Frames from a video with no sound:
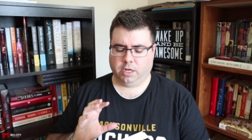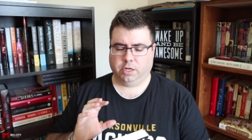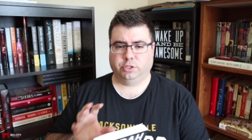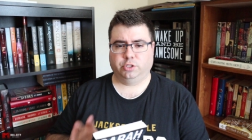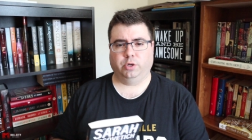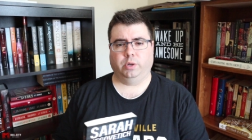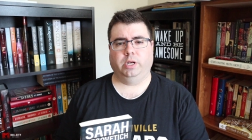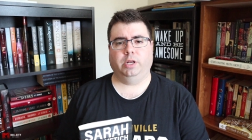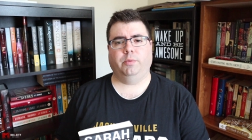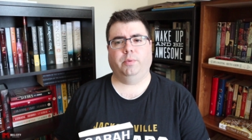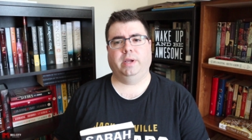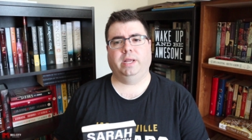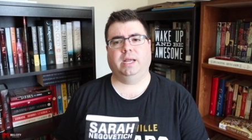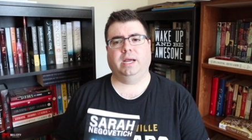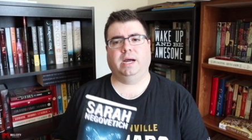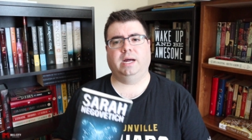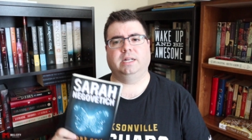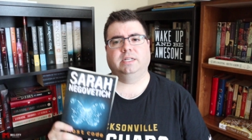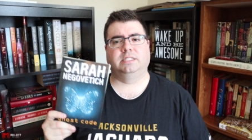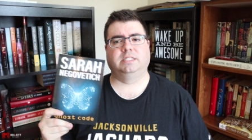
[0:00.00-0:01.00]
So anyway,
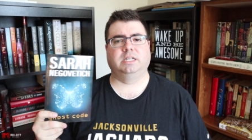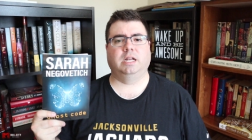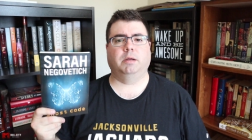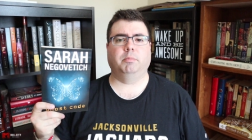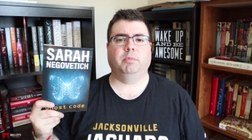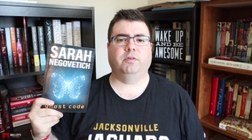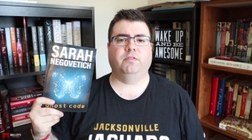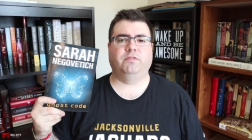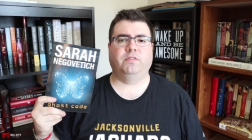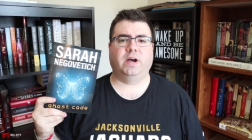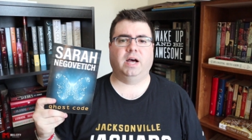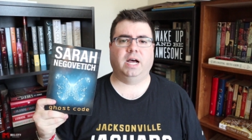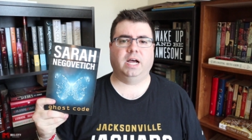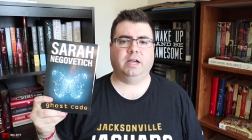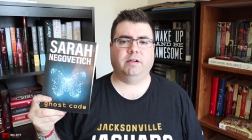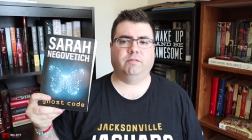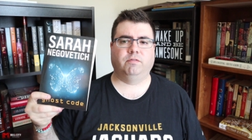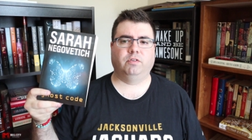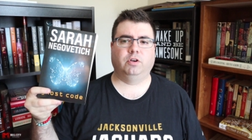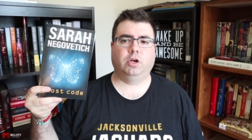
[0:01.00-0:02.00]
guys, number
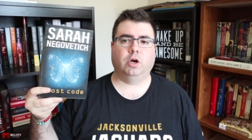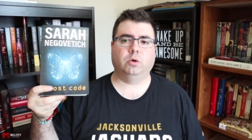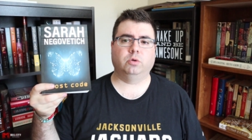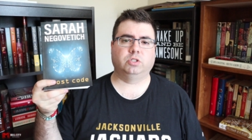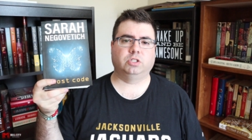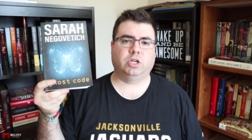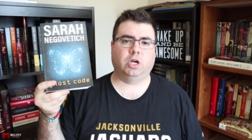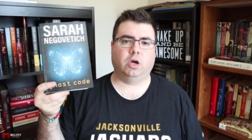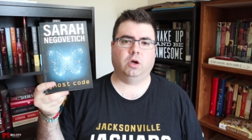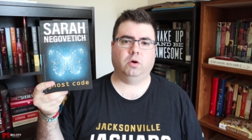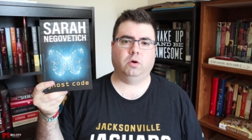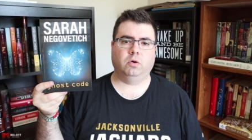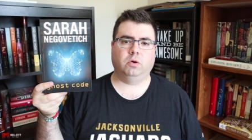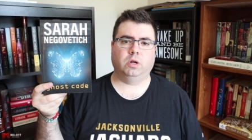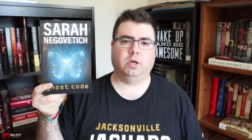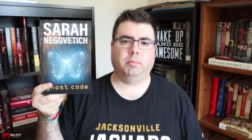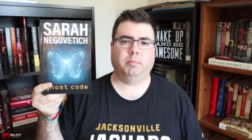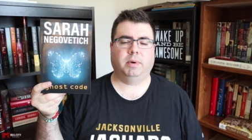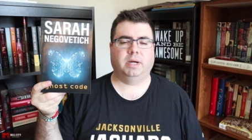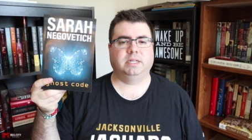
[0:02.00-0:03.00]
five, Ghost
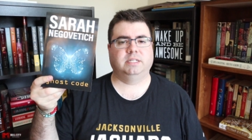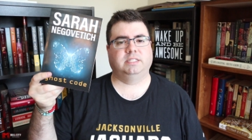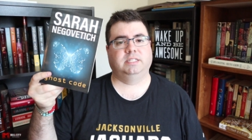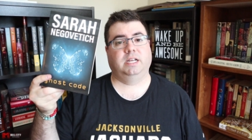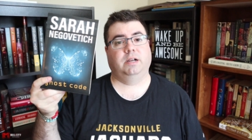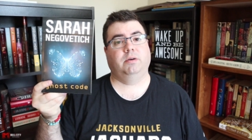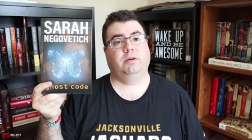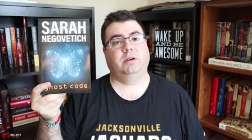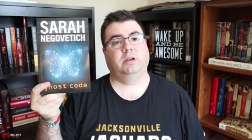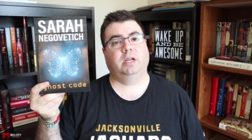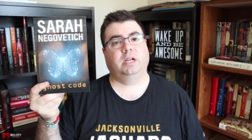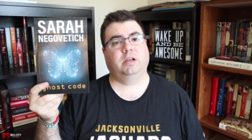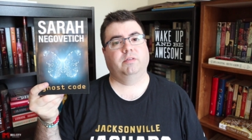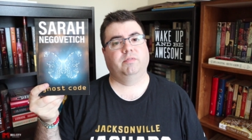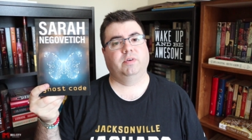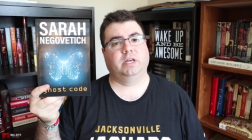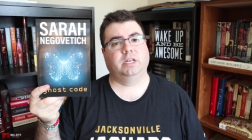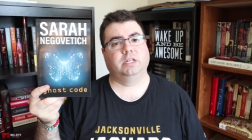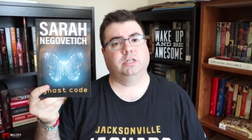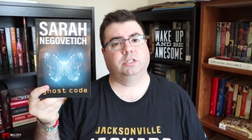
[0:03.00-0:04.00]
Code by Sarah
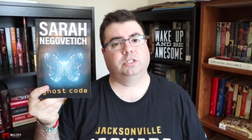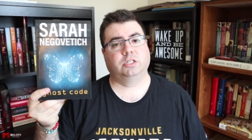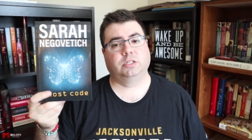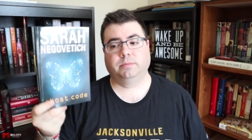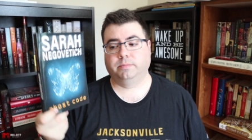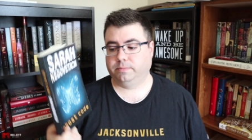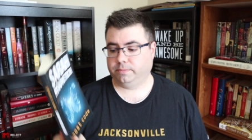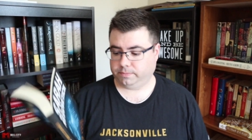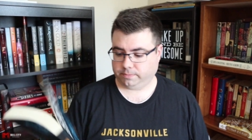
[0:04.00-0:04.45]
Negovetich.